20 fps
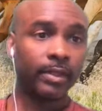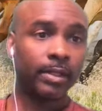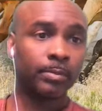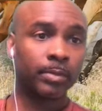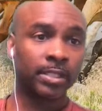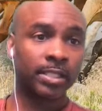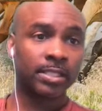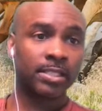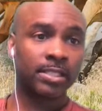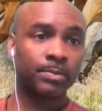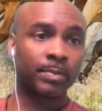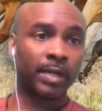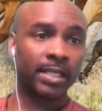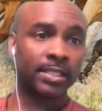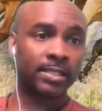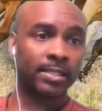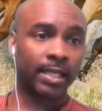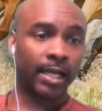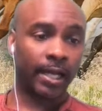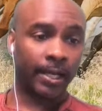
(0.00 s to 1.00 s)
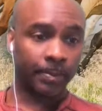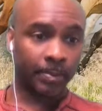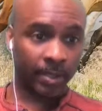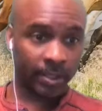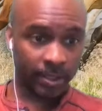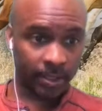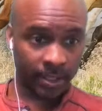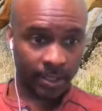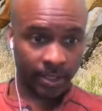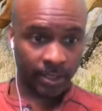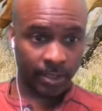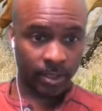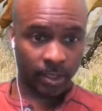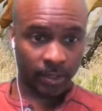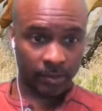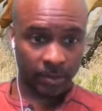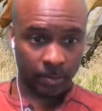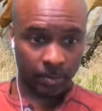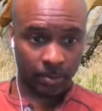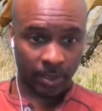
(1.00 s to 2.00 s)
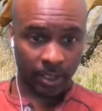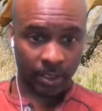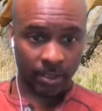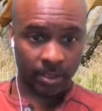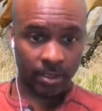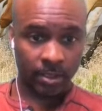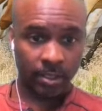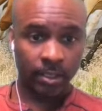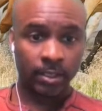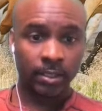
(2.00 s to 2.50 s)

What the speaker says: This is my stop. I need to get off the bus.